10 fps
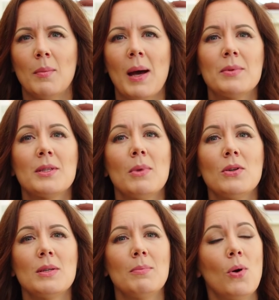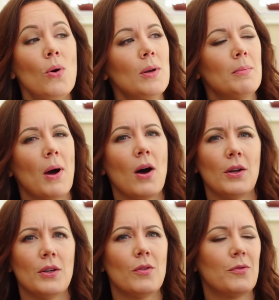Perhaps the most important
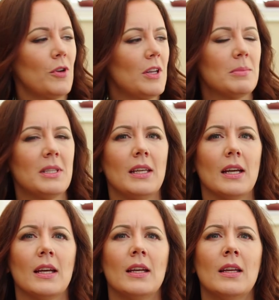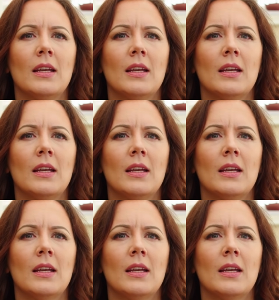part of Freedom Seeker